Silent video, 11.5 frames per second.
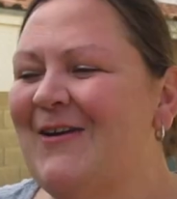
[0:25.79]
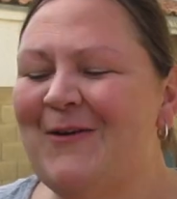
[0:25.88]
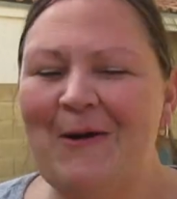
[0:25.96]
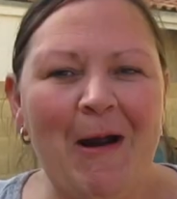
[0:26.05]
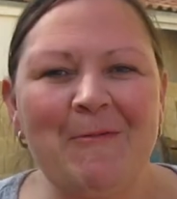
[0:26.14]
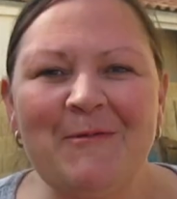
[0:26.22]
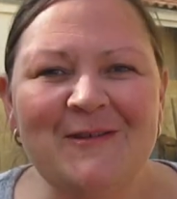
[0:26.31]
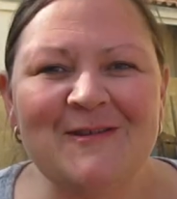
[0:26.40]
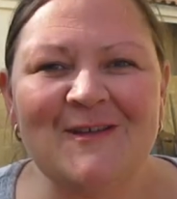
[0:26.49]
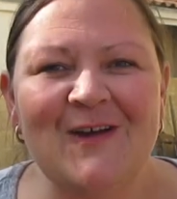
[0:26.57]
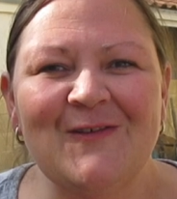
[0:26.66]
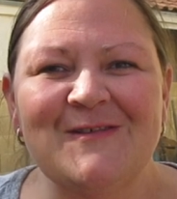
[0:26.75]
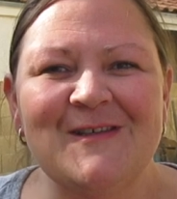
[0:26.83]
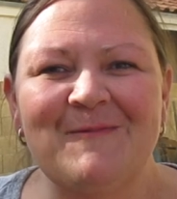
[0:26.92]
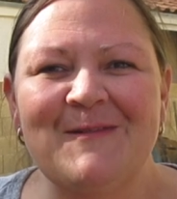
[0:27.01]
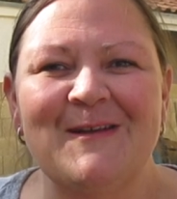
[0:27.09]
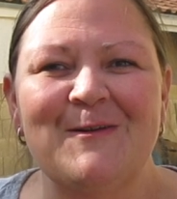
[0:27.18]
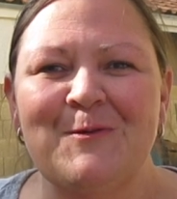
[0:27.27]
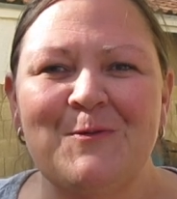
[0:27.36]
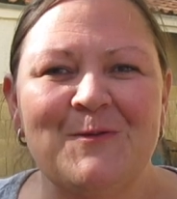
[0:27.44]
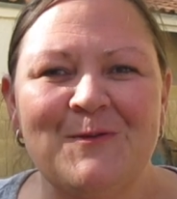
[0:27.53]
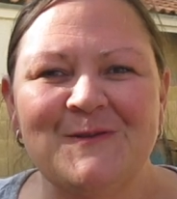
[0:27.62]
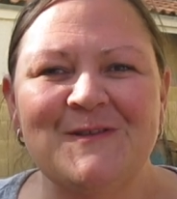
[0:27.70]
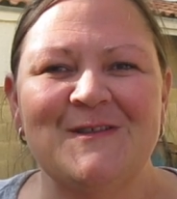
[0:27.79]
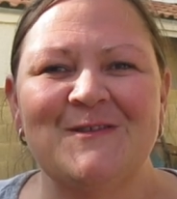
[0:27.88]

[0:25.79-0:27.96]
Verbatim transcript: grab yourself something cool to